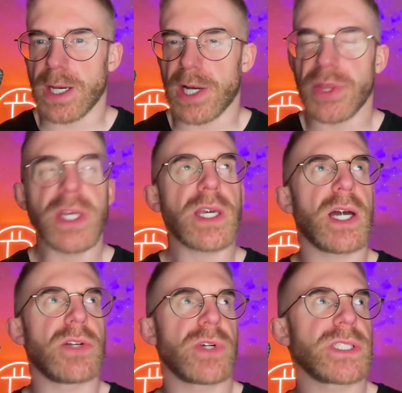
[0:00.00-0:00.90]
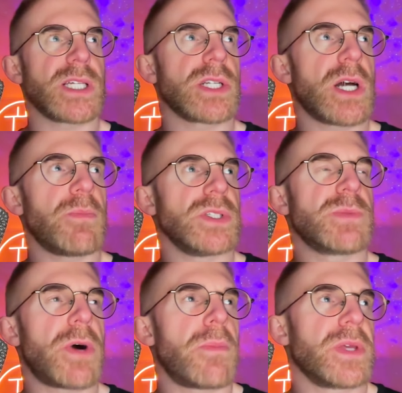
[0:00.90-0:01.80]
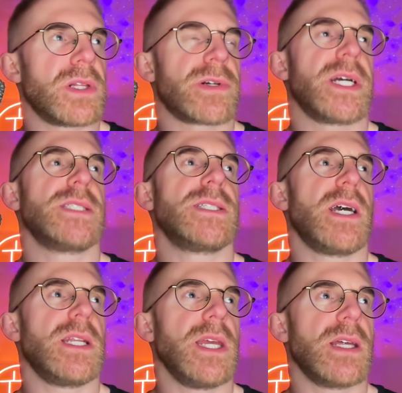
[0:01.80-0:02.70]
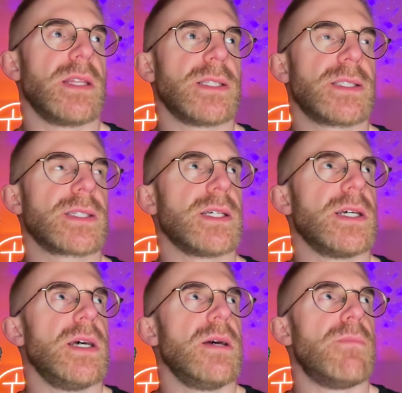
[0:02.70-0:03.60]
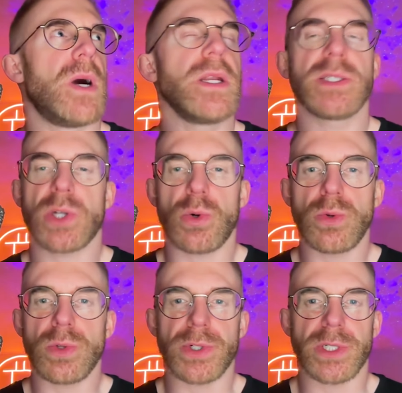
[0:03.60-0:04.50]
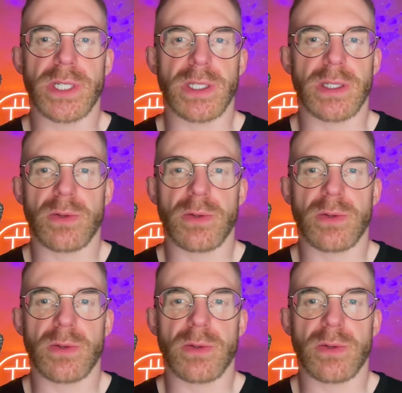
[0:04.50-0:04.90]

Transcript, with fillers: I think Andreas Antonopoulos popularized the idea that money is older than